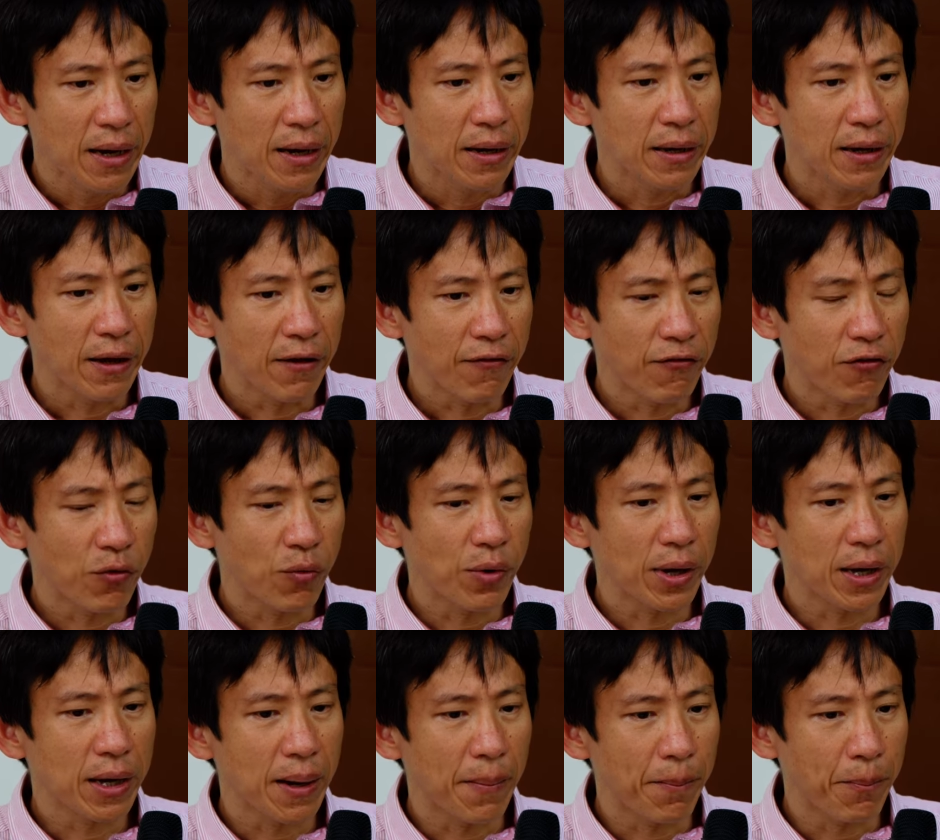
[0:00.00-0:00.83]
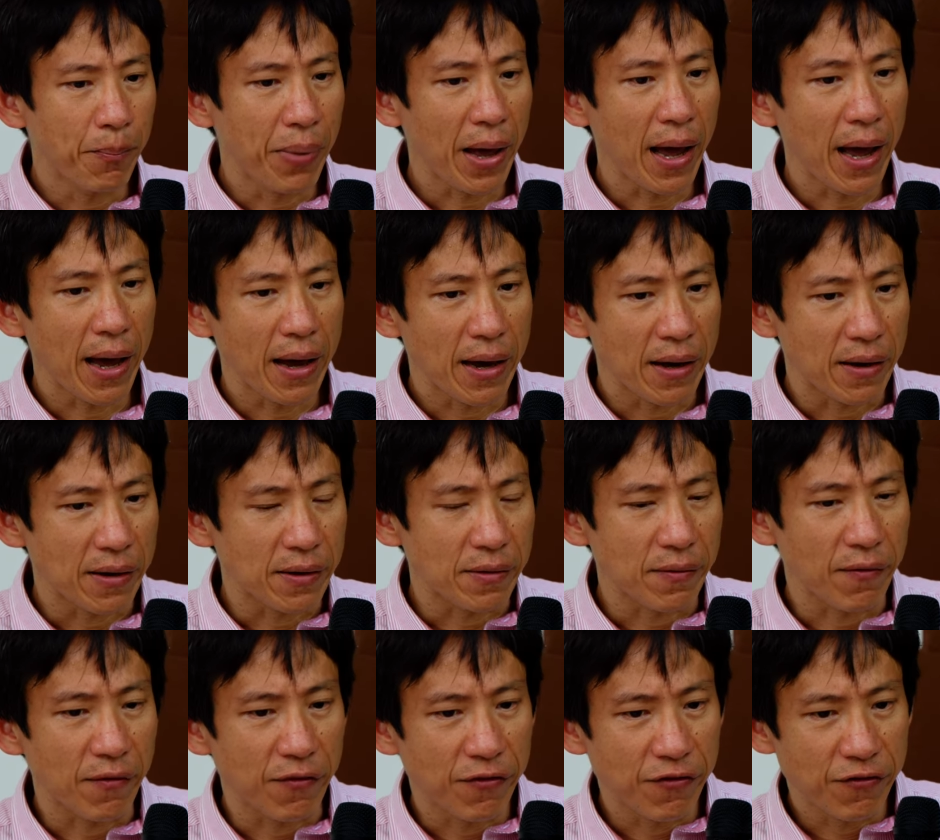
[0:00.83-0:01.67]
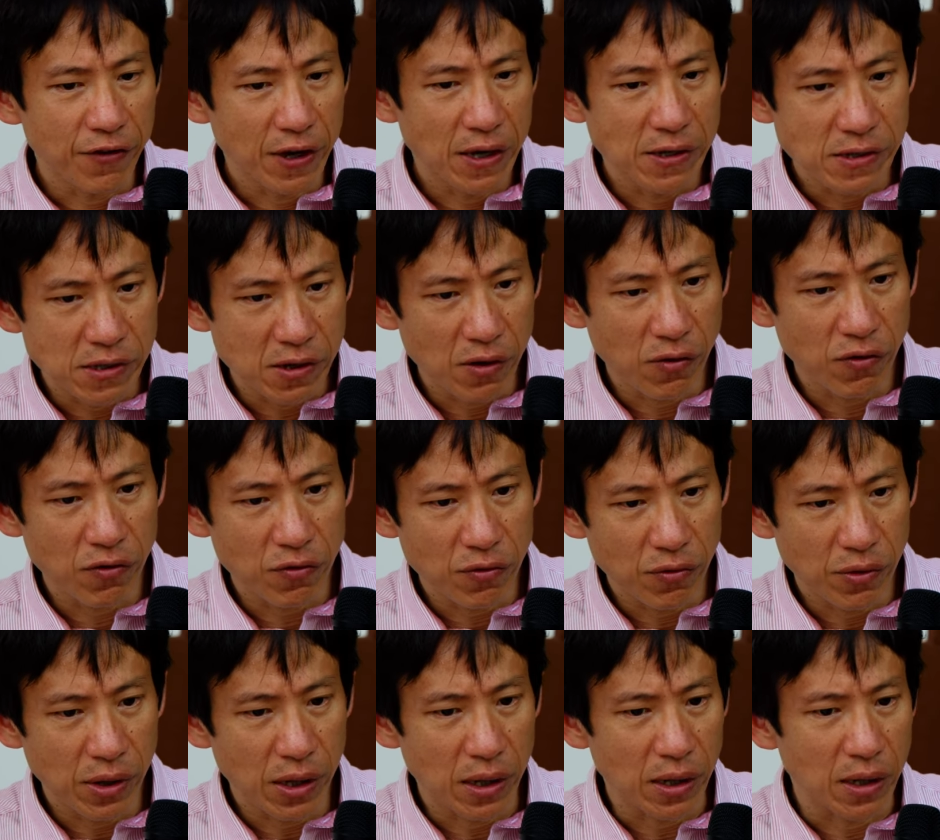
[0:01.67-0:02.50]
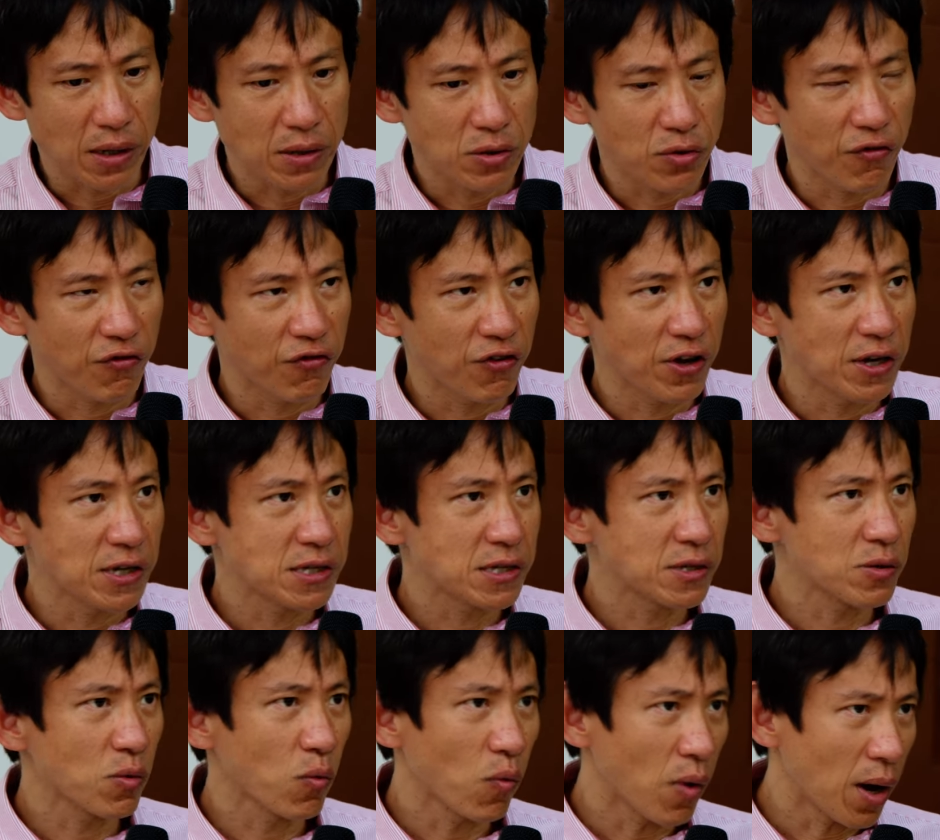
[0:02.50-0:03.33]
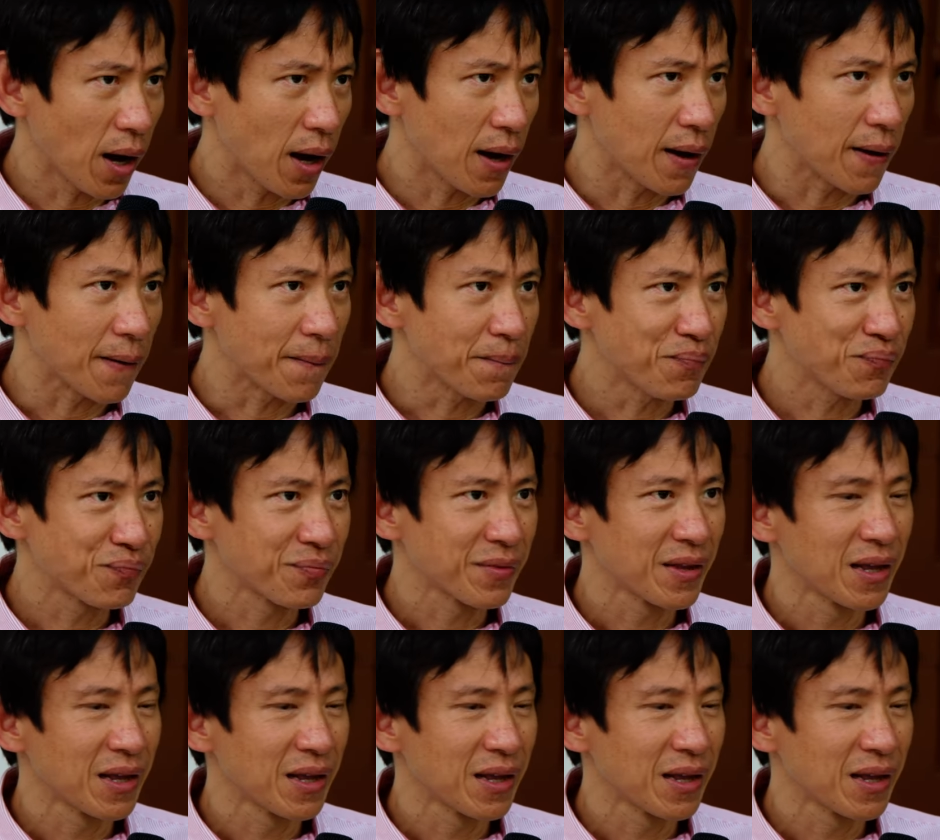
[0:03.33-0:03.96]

If we compare phase three to phase one,